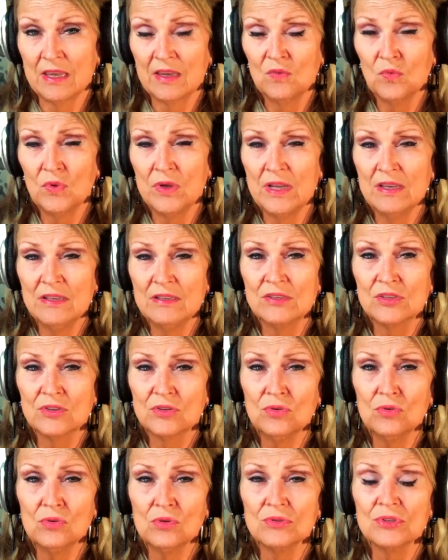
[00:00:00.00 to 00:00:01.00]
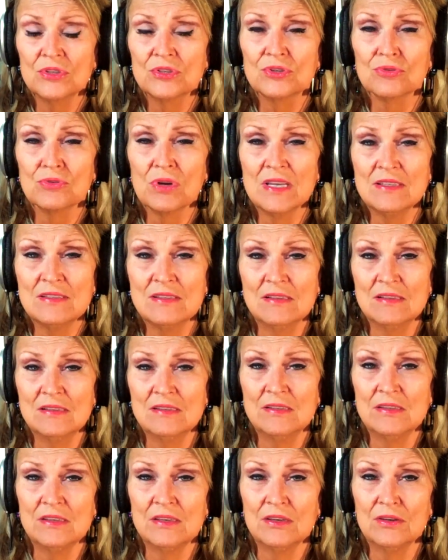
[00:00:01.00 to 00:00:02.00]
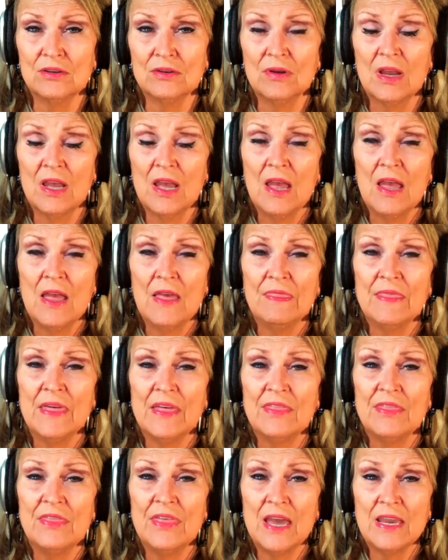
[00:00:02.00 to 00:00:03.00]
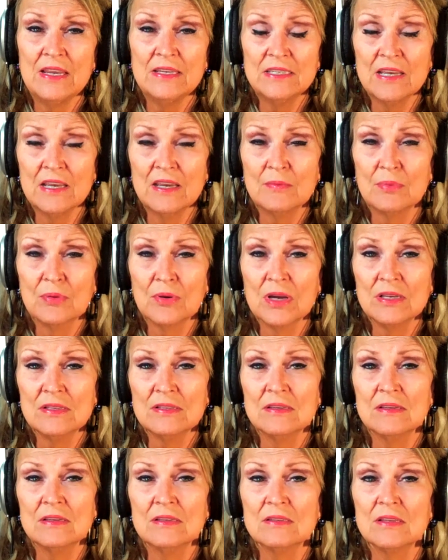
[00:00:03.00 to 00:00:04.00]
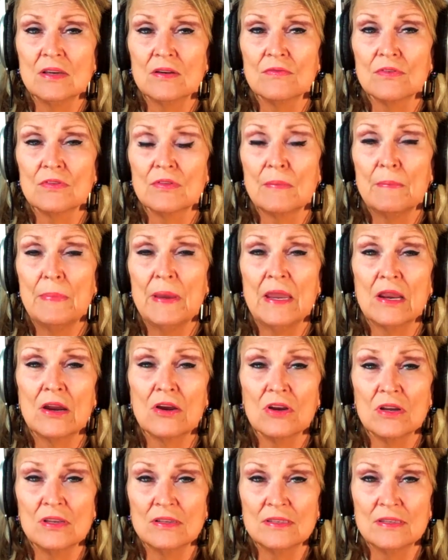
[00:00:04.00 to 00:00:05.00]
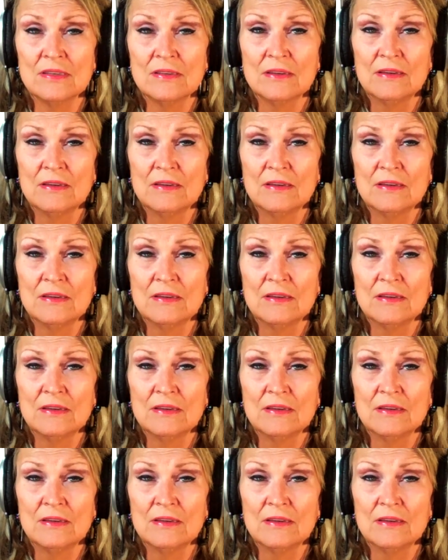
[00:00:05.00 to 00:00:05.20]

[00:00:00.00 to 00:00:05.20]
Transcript: And when a school stresses to you that they take precedence over the parent,